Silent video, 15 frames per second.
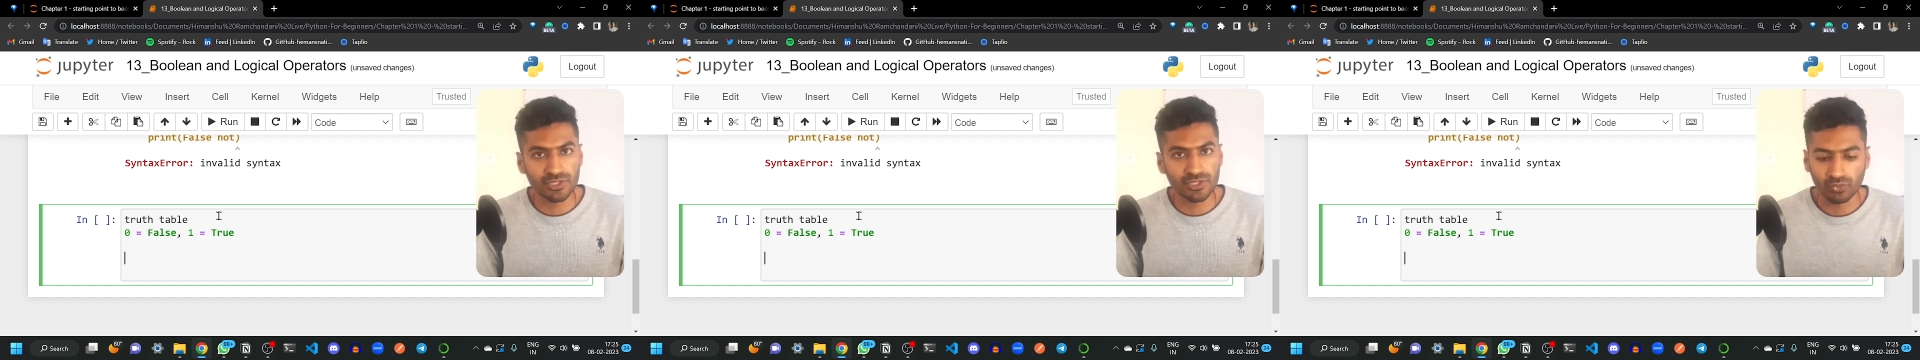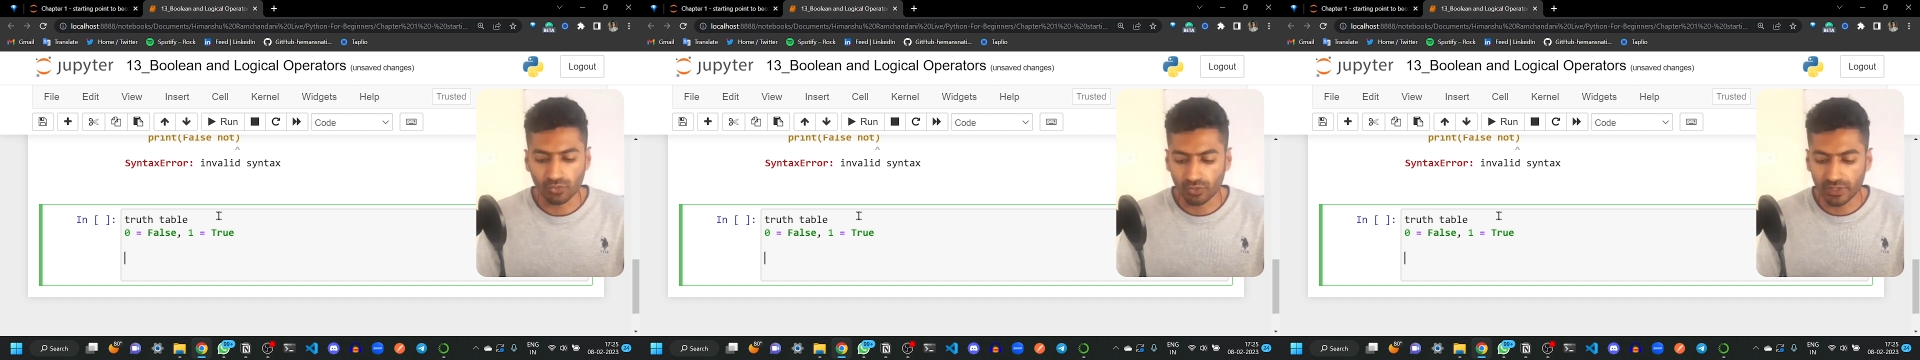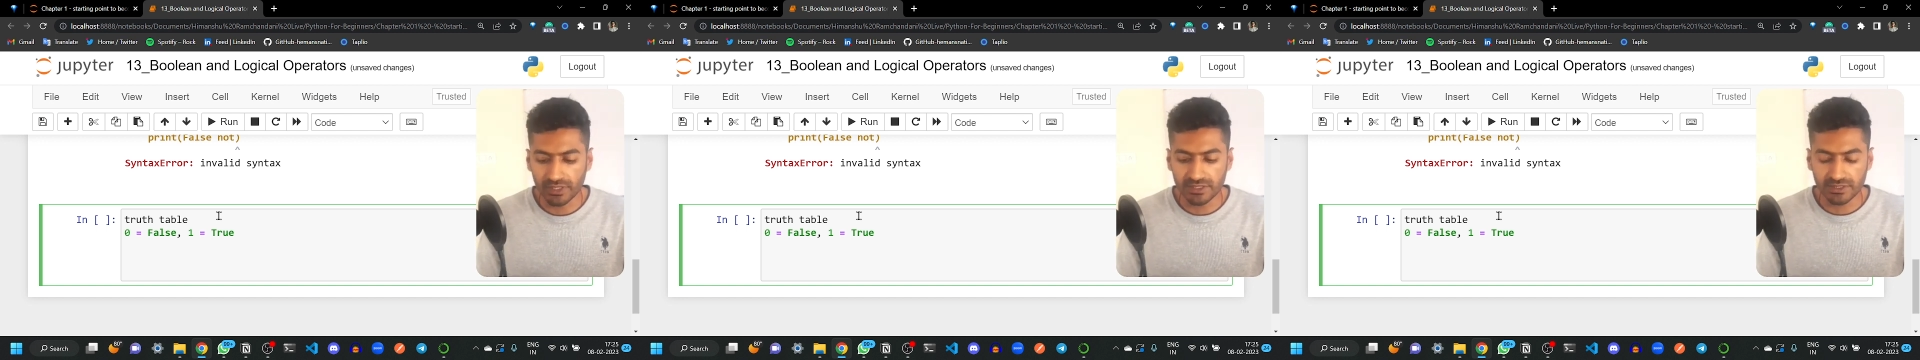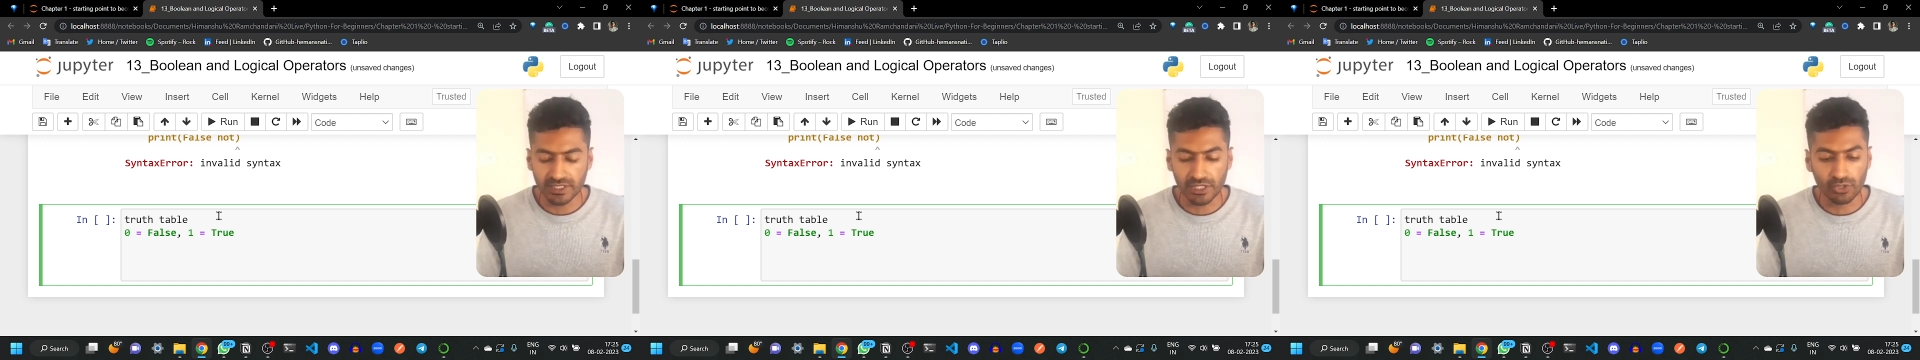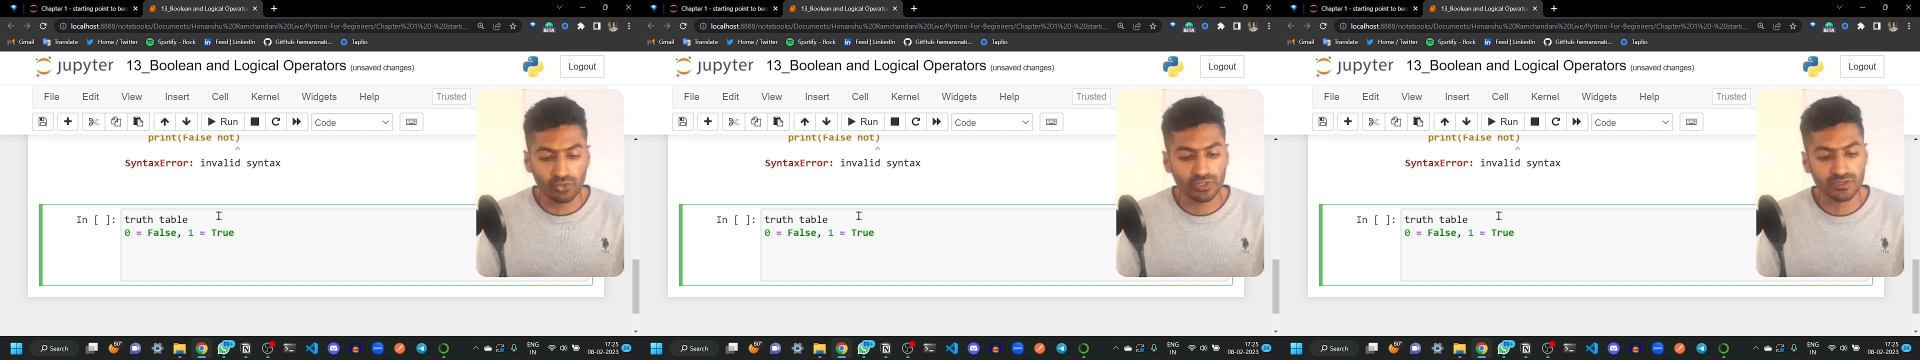only
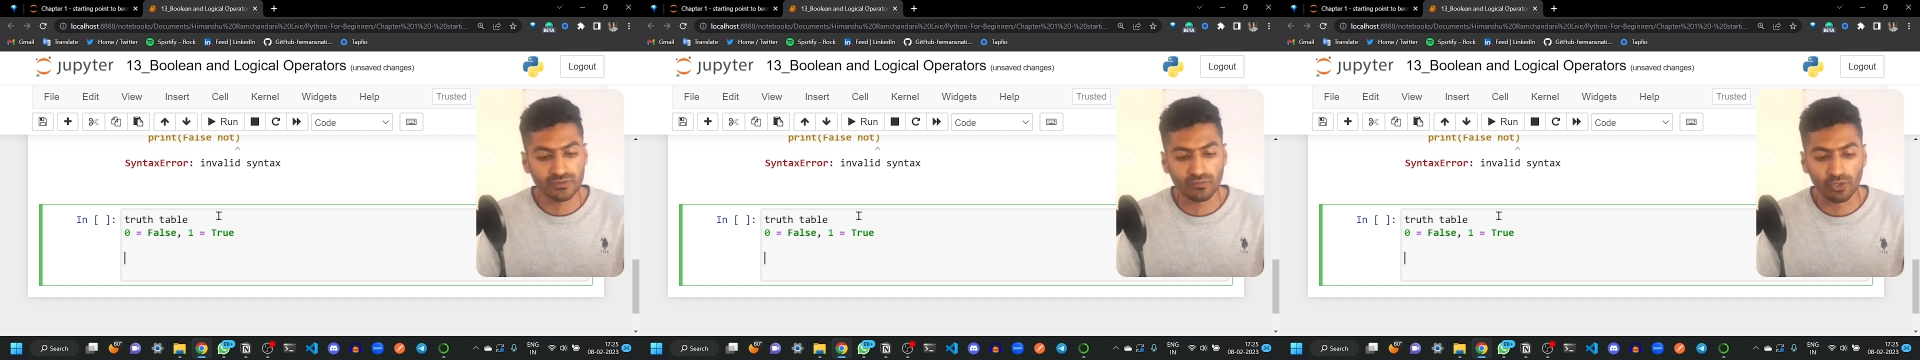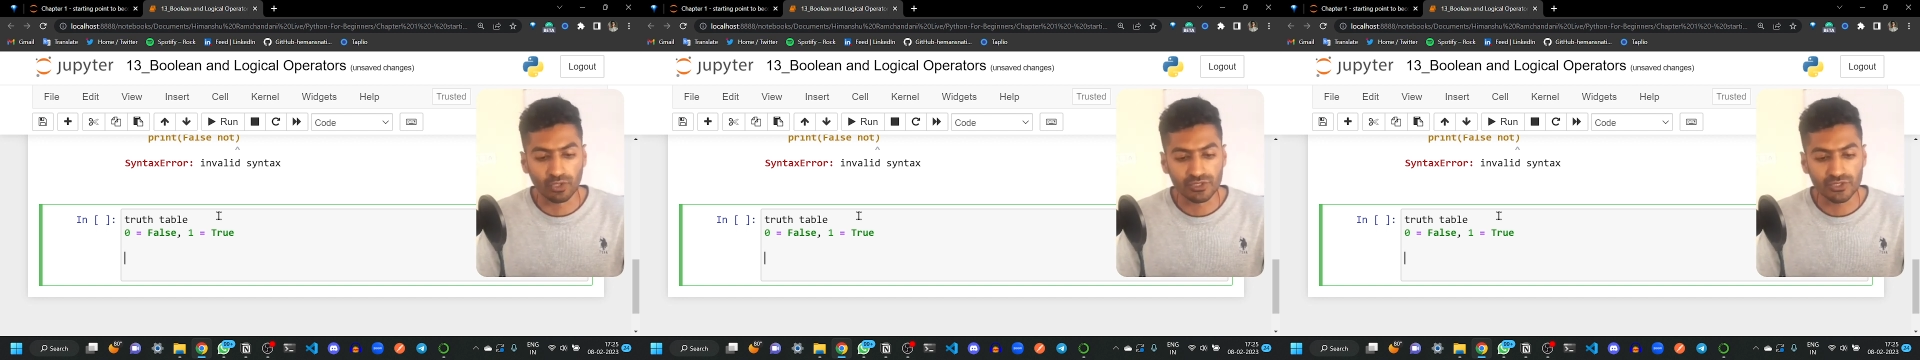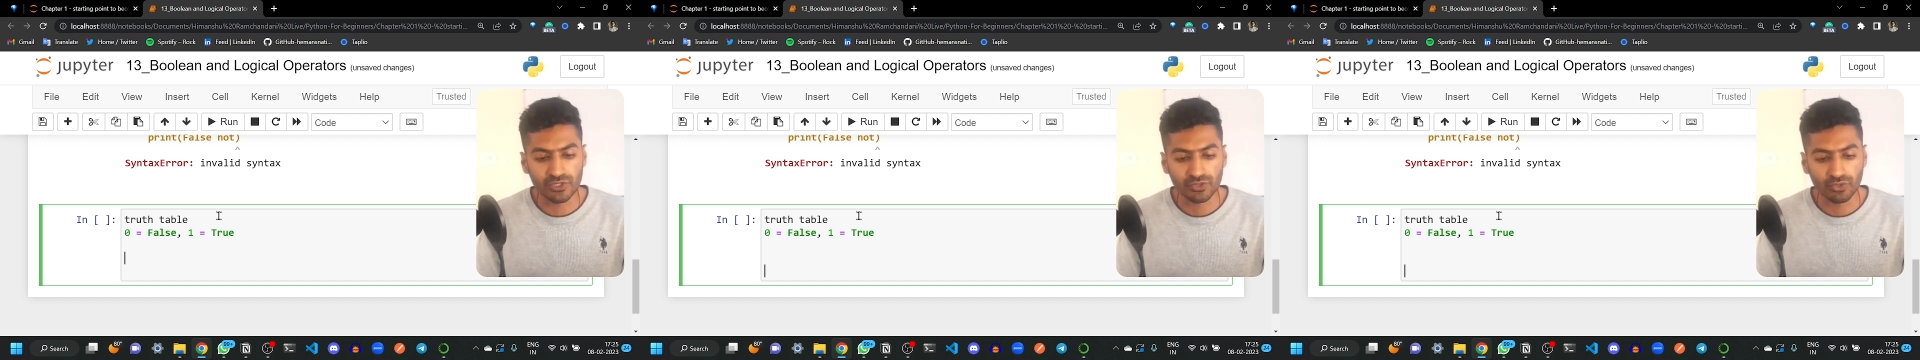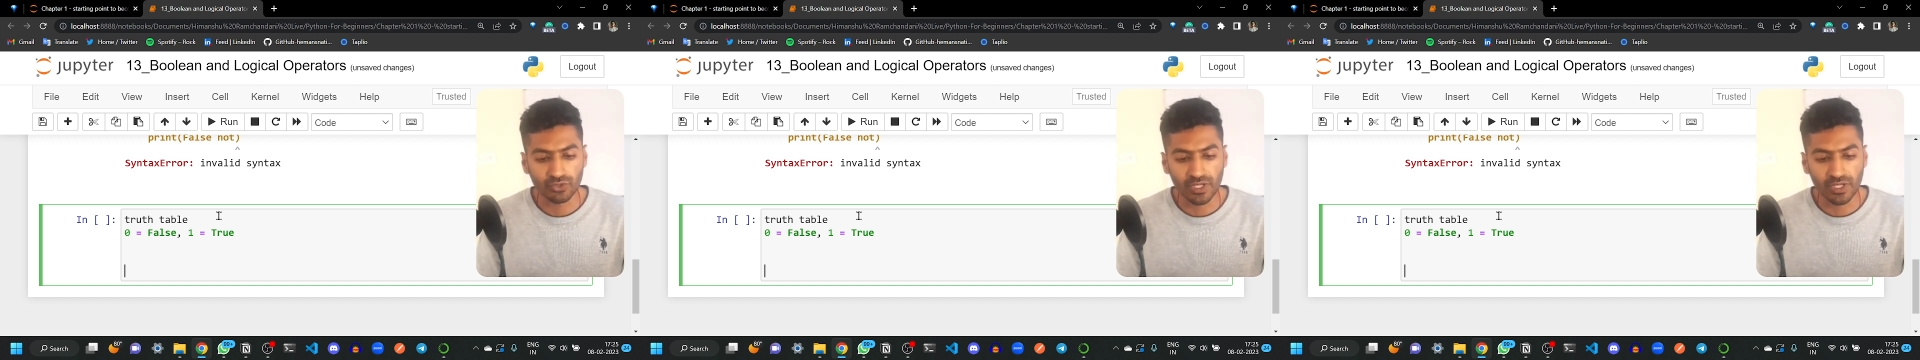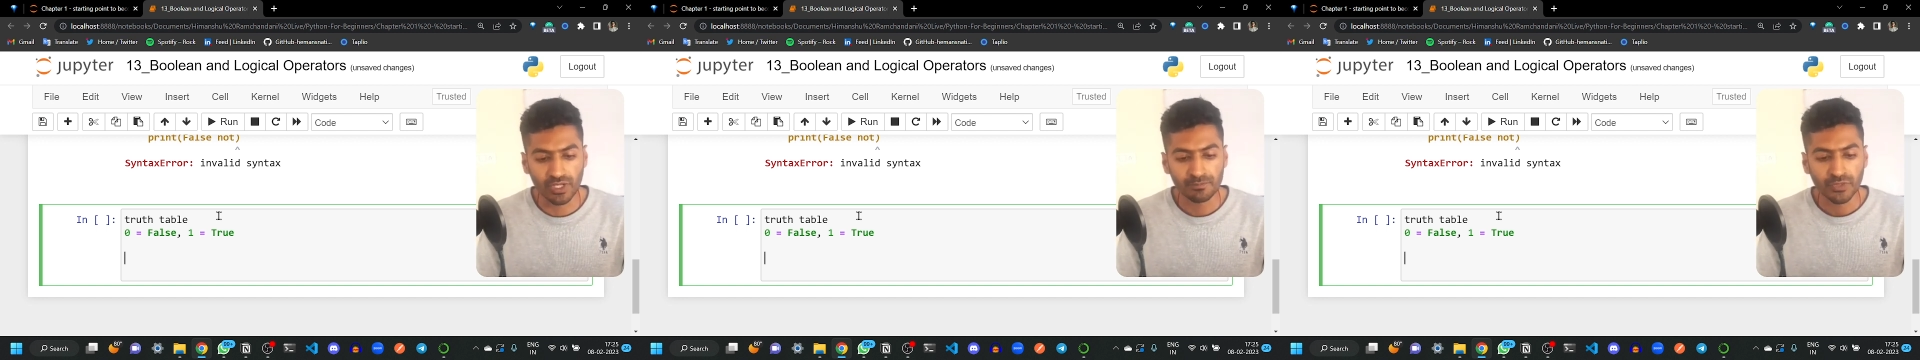0 is false.
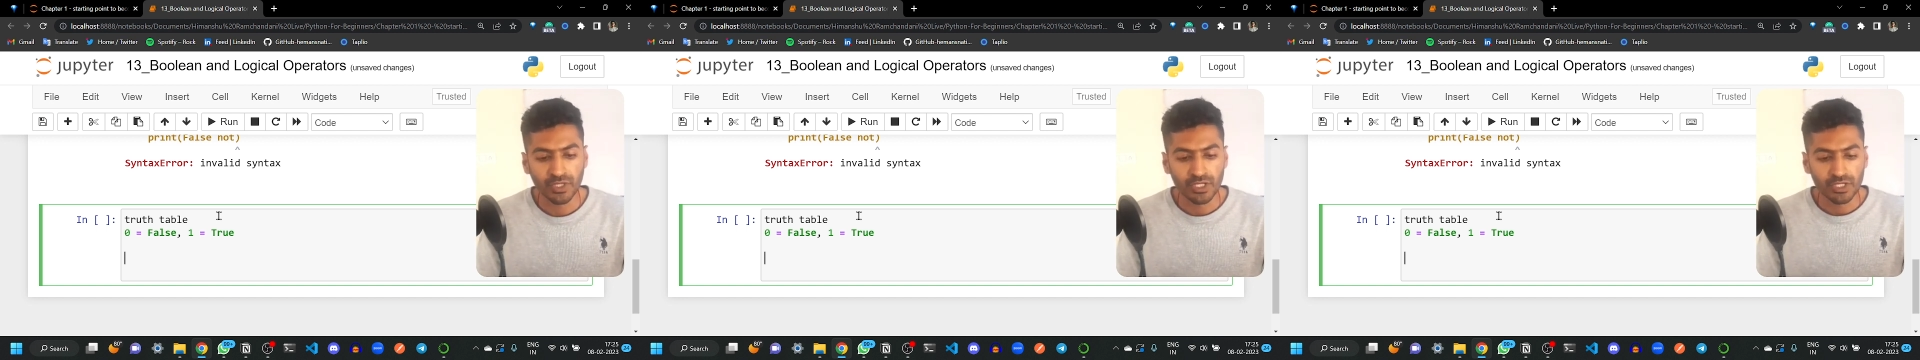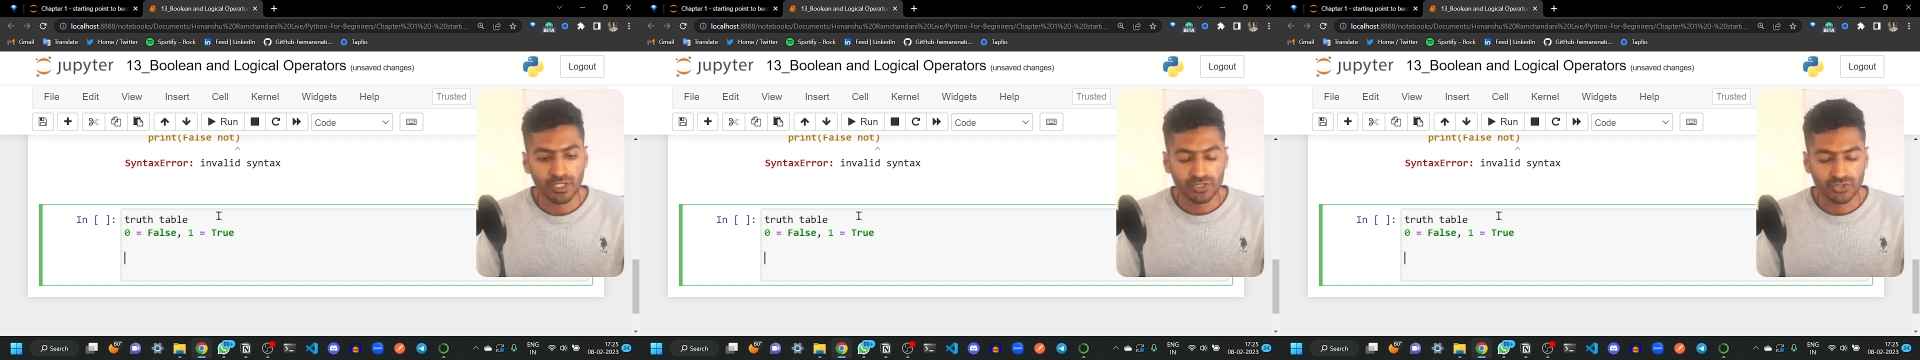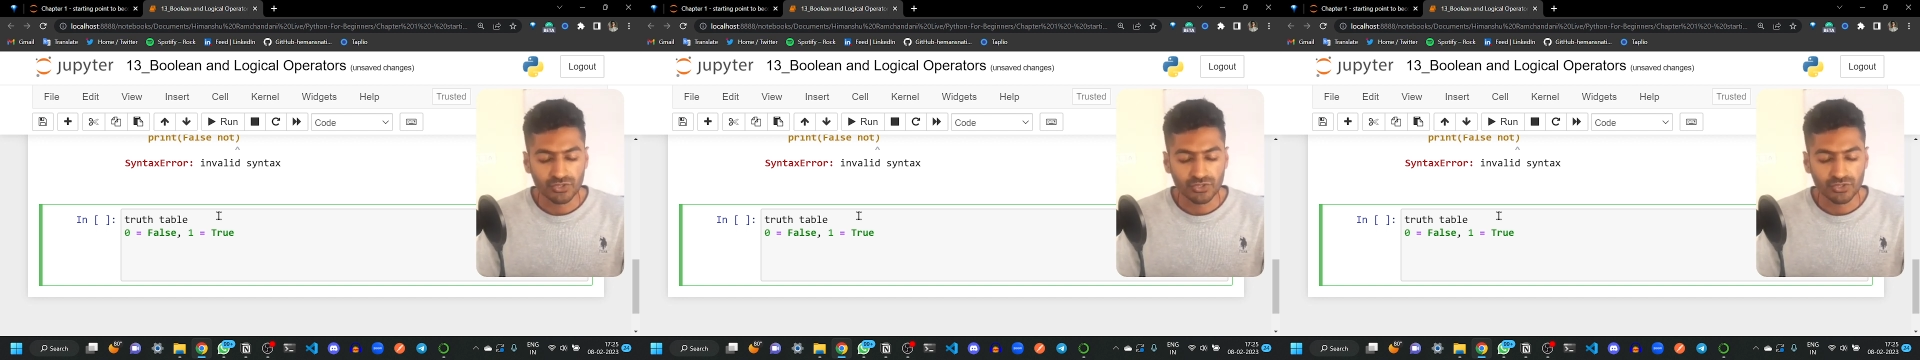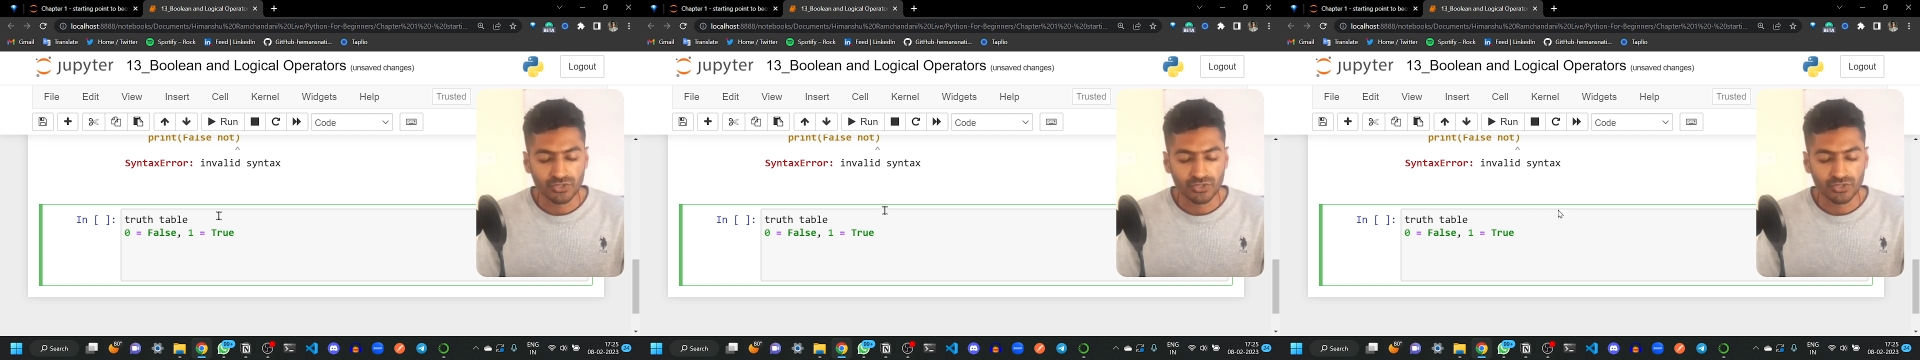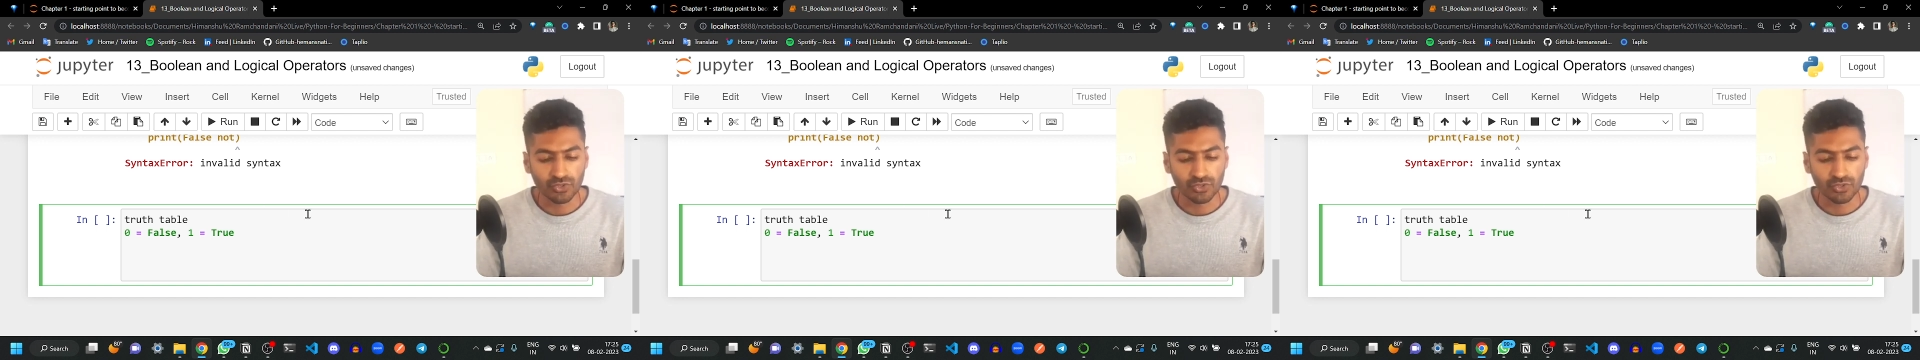Okay, so